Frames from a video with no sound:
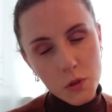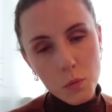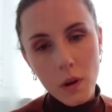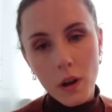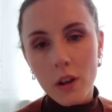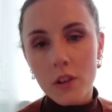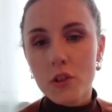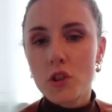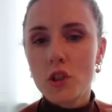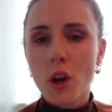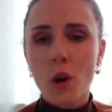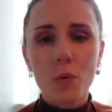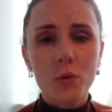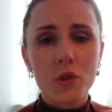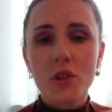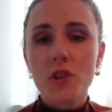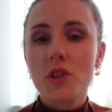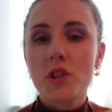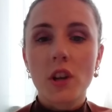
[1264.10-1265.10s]
well.
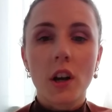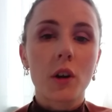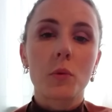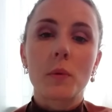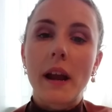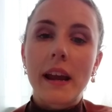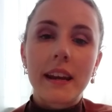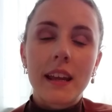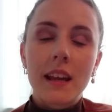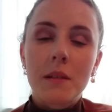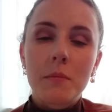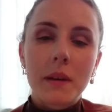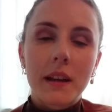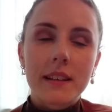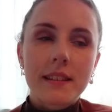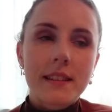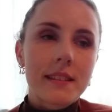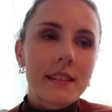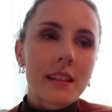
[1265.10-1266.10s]
Don't just start writing,
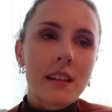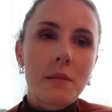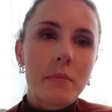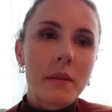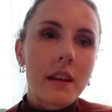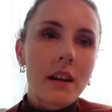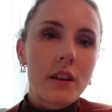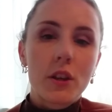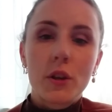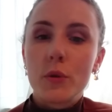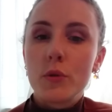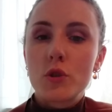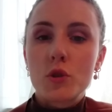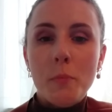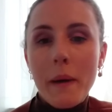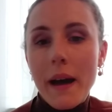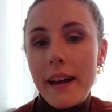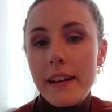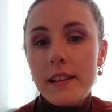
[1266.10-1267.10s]
because it's going to be a huge
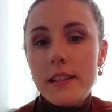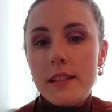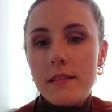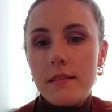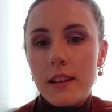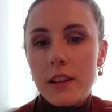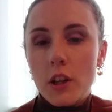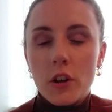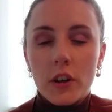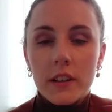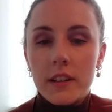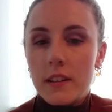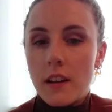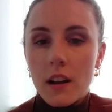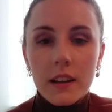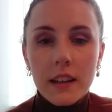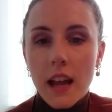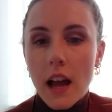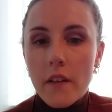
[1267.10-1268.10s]
mess and you're
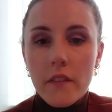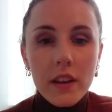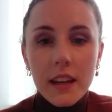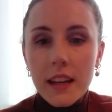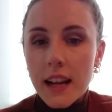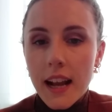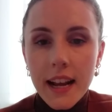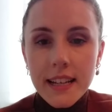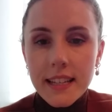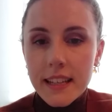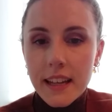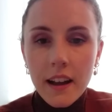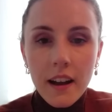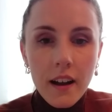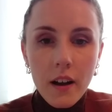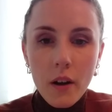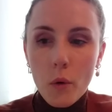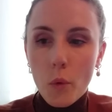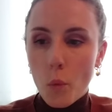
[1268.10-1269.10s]
not going to have any
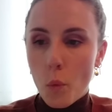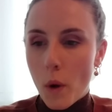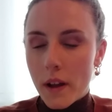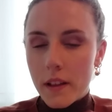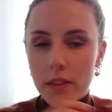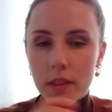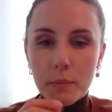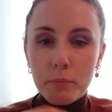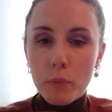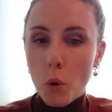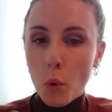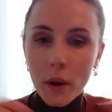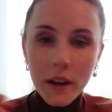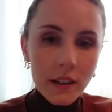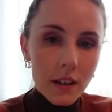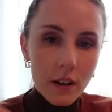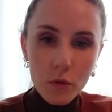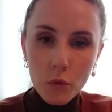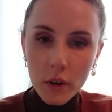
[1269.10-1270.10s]
idea what the
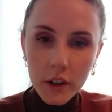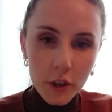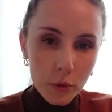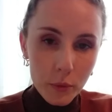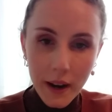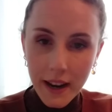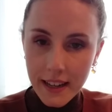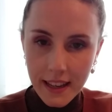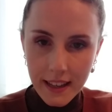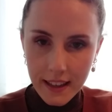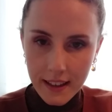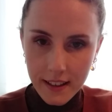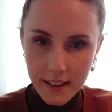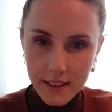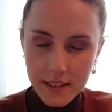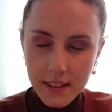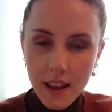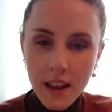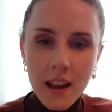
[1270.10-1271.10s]
point of what you're writing
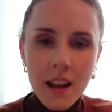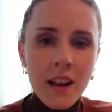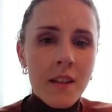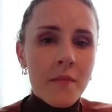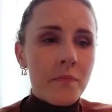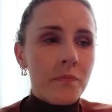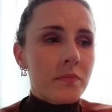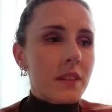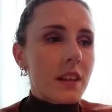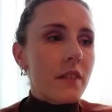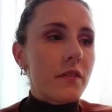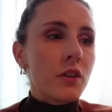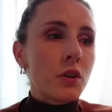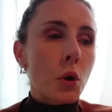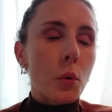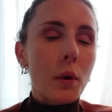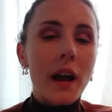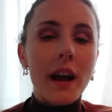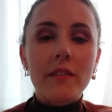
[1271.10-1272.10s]
is. If you
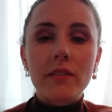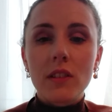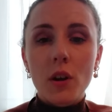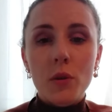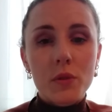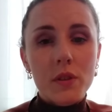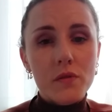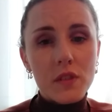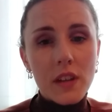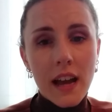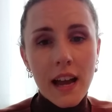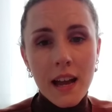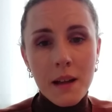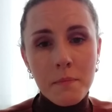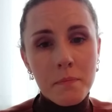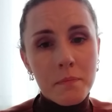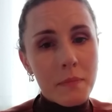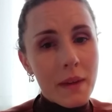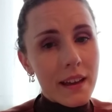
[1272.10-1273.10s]
don't have loads of
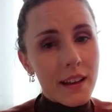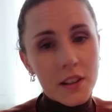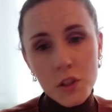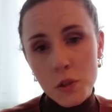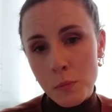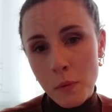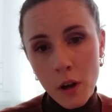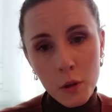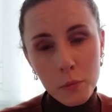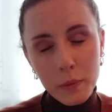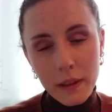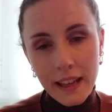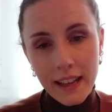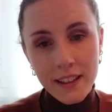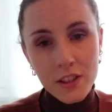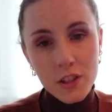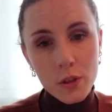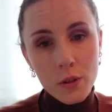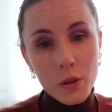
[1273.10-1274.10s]
time, make a small
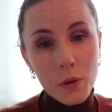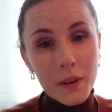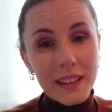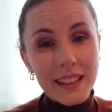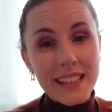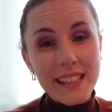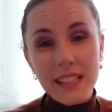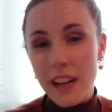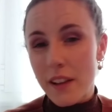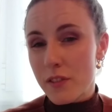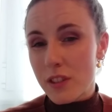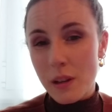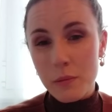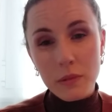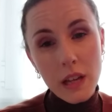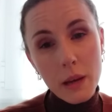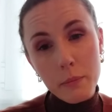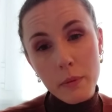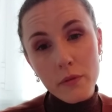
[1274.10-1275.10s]
plan so you at least have some
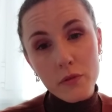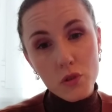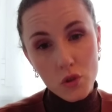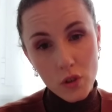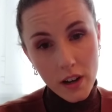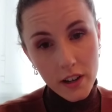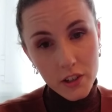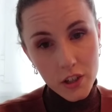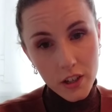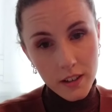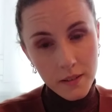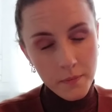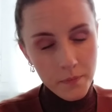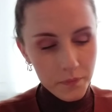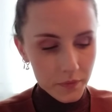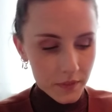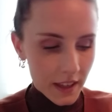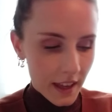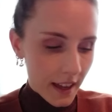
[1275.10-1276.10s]
type of structure,
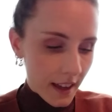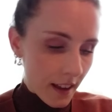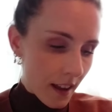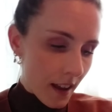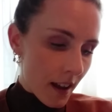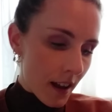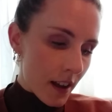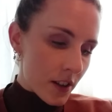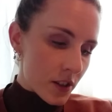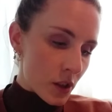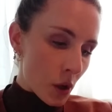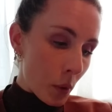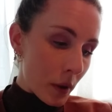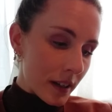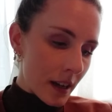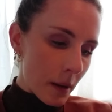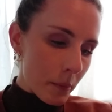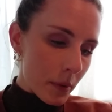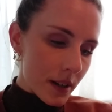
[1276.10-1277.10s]
okay? So
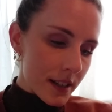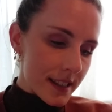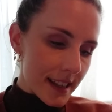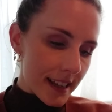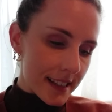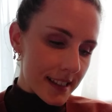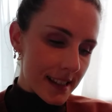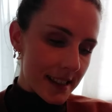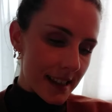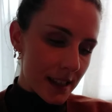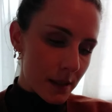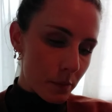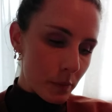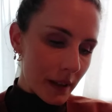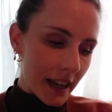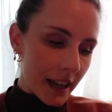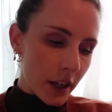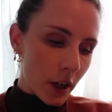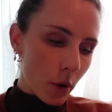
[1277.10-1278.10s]
in number 6, it says,
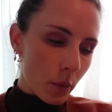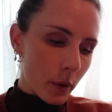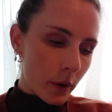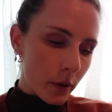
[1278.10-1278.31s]
plan your